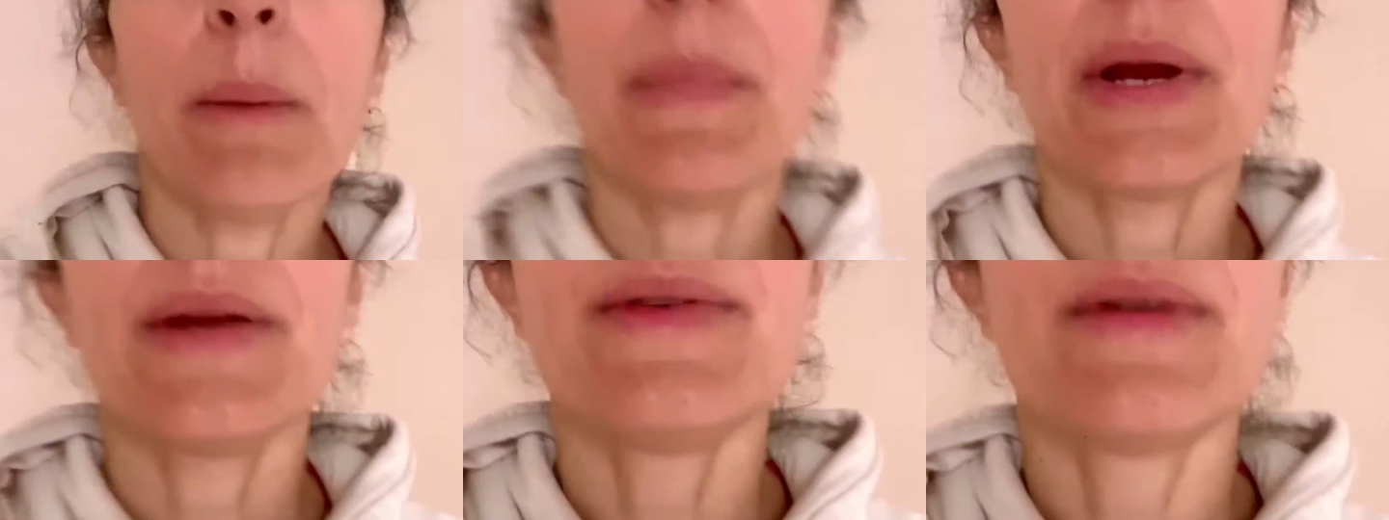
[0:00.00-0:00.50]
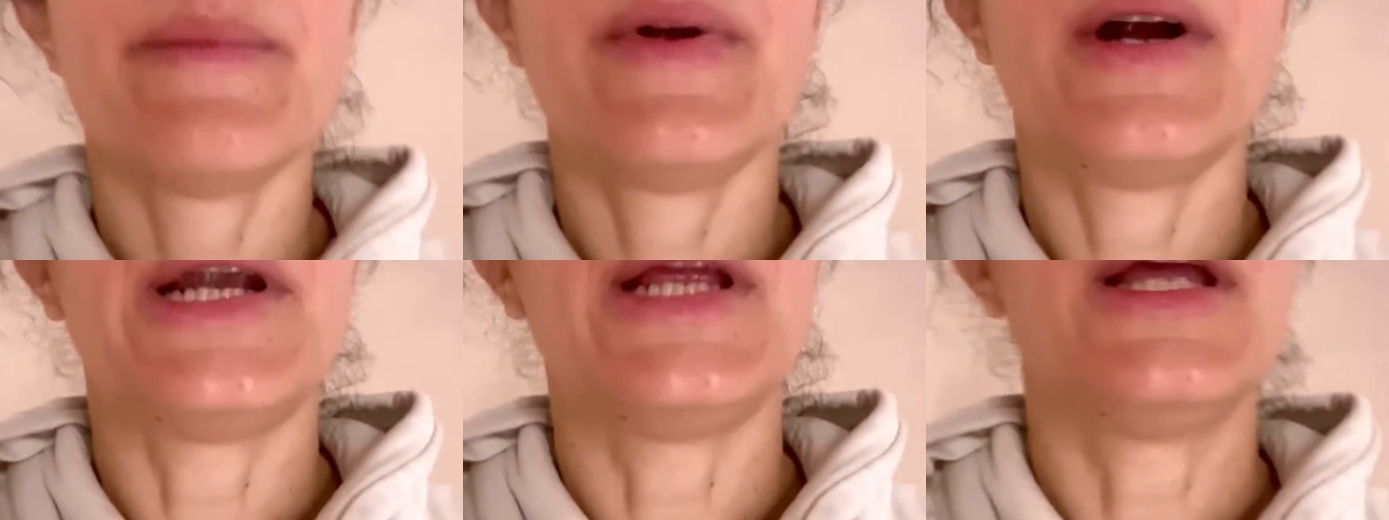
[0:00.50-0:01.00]
But it's a
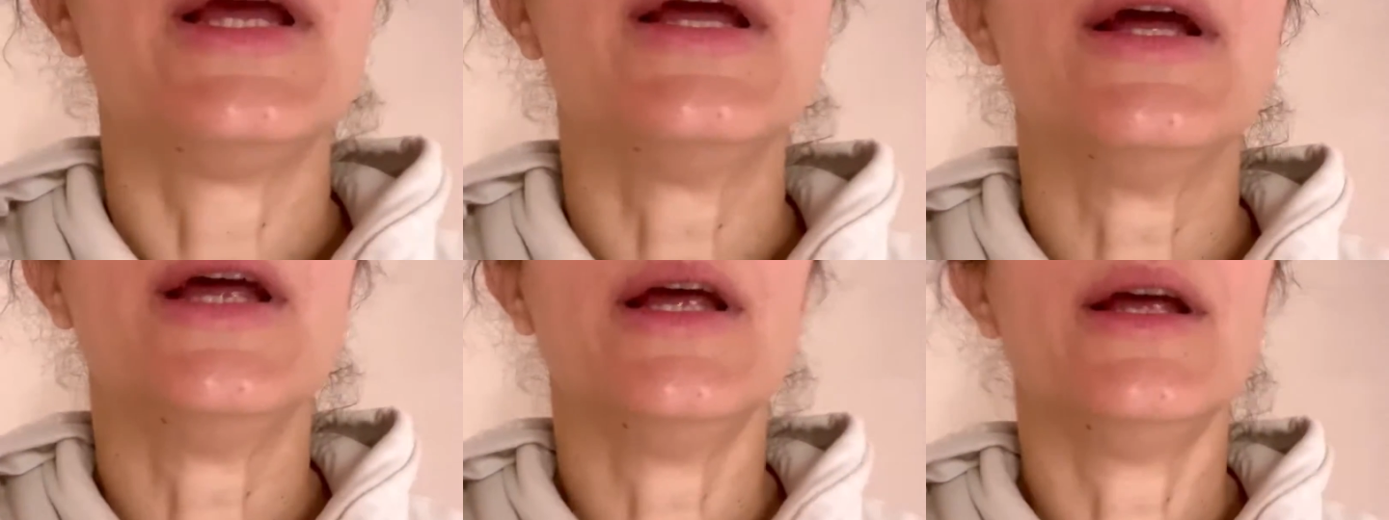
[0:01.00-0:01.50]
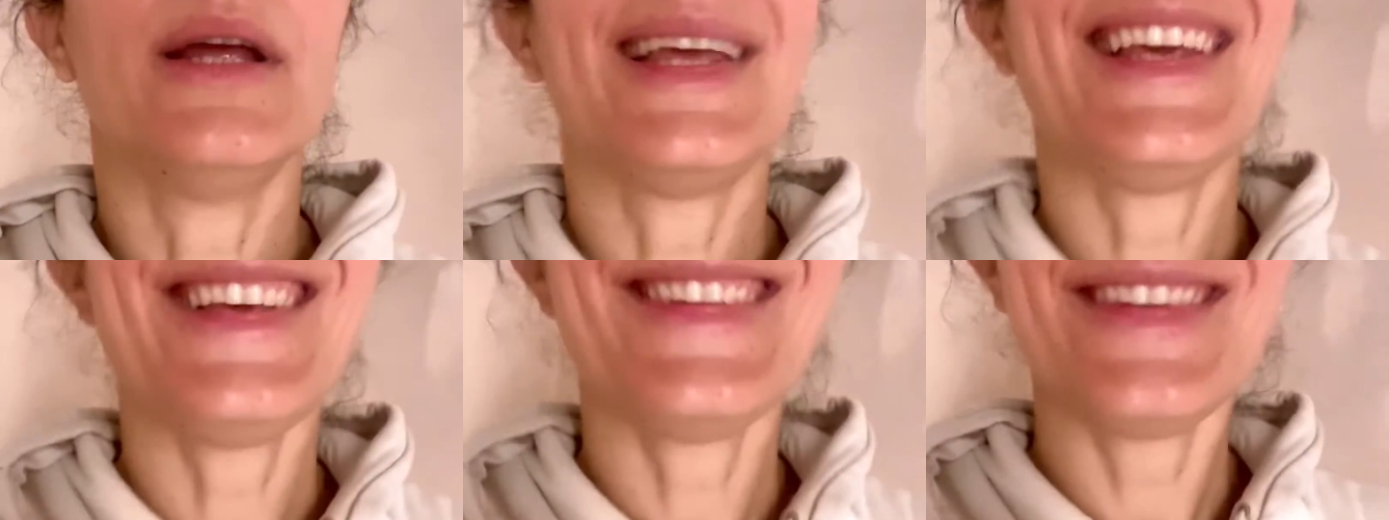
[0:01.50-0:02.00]
very
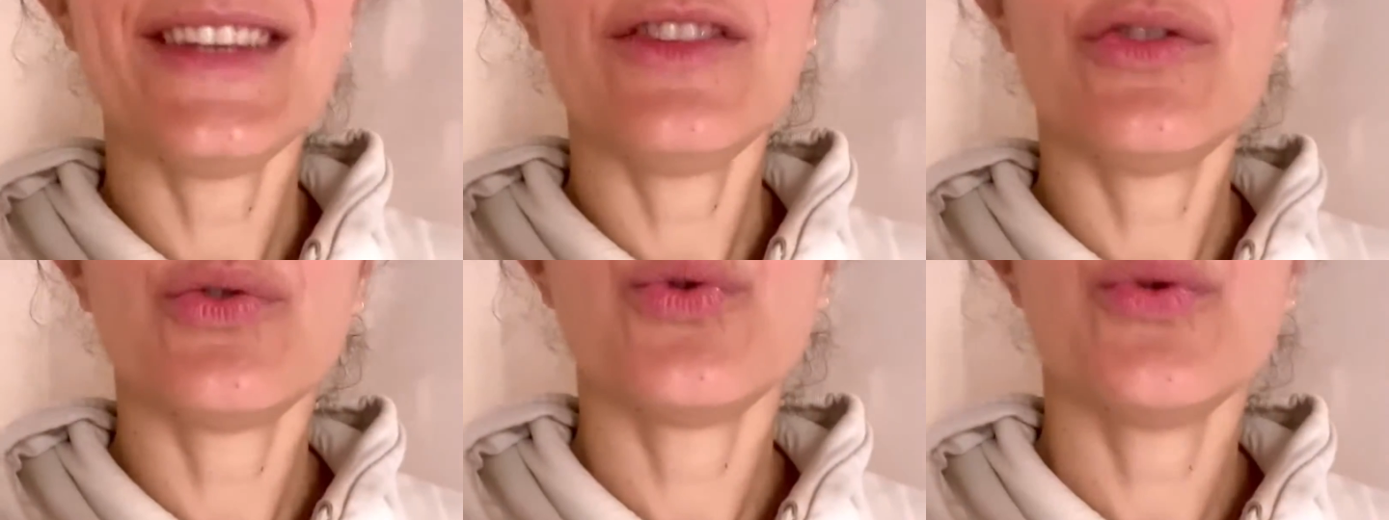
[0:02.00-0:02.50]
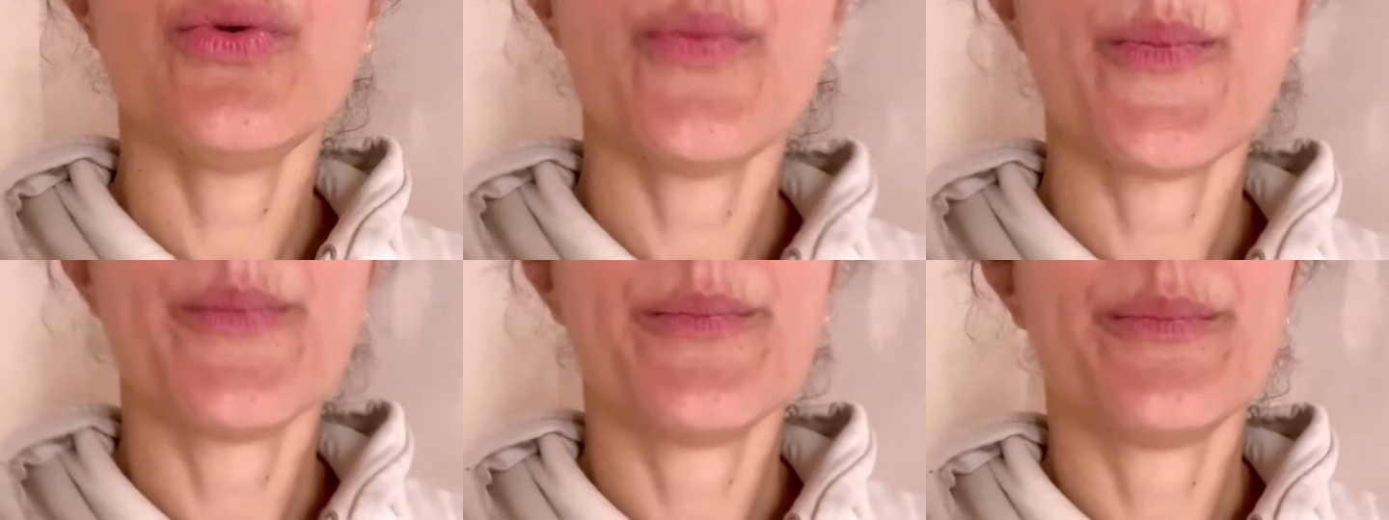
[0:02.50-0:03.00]
easy
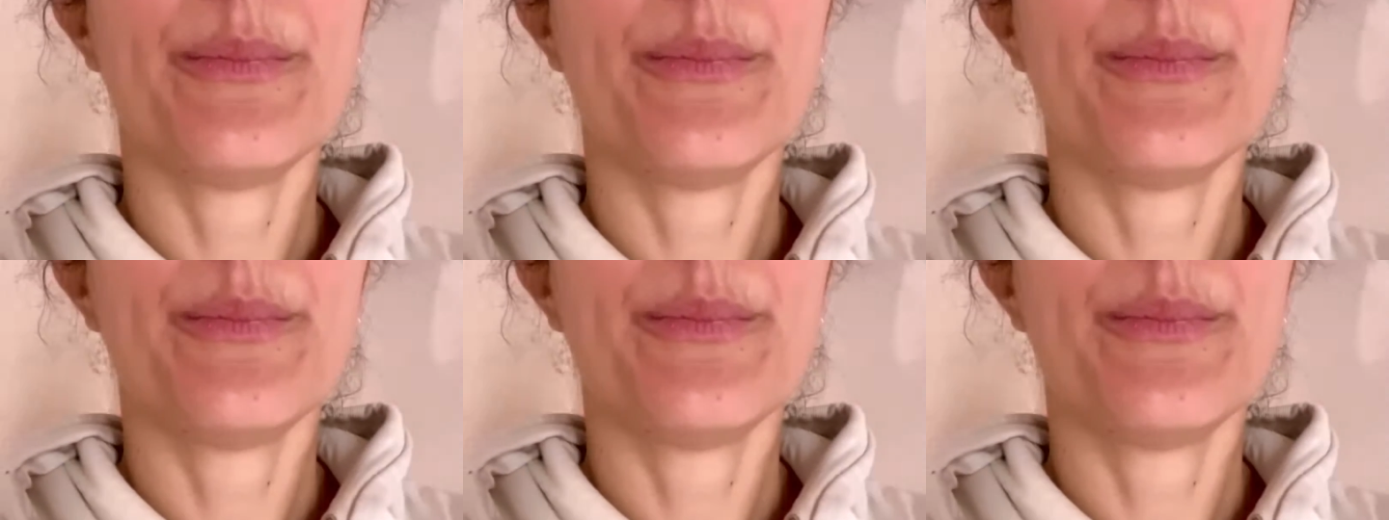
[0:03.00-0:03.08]
to